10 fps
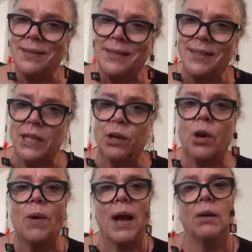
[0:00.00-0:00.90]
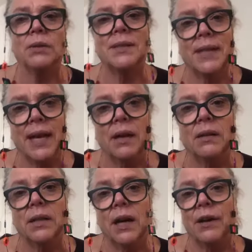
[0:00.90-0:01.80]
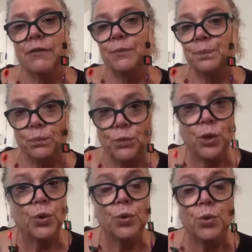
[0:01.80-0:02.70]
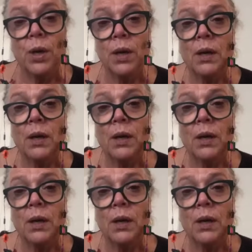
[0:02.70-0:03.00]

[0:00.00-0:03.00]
to zero out sale of new